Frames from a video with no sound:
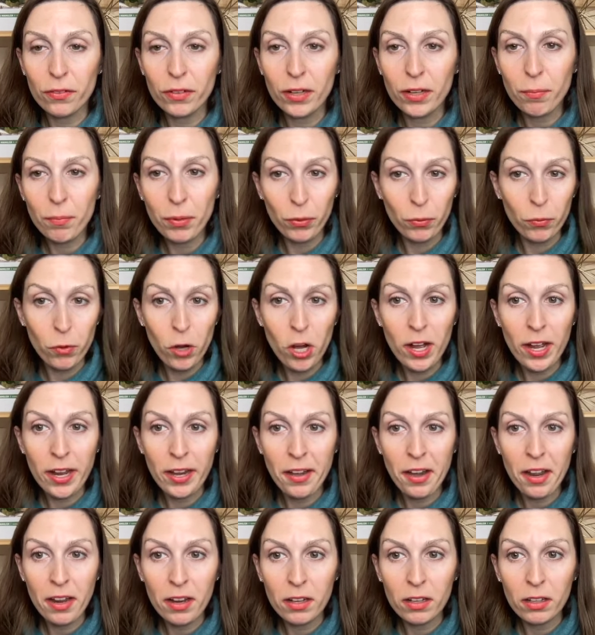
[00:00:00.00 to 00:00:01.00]
number
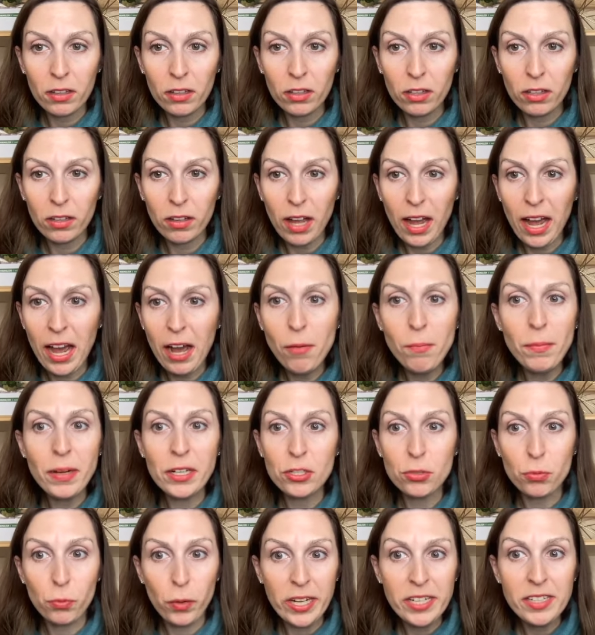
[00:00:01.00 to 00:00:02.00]
one, how
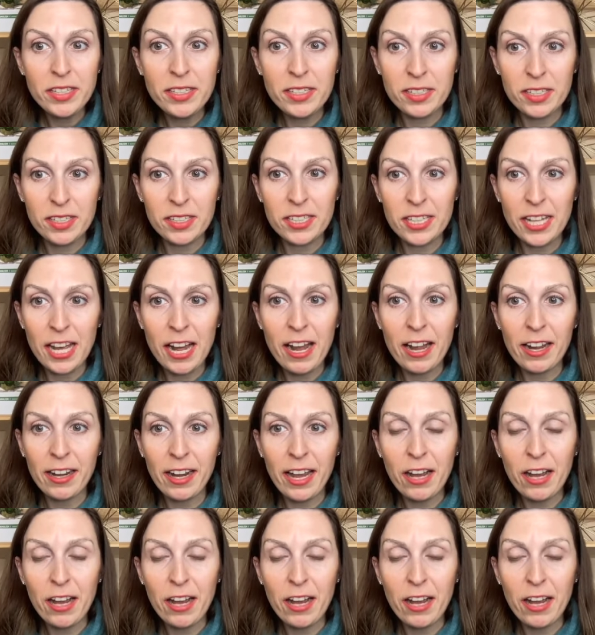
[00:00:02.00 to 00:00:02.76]
much waste is that?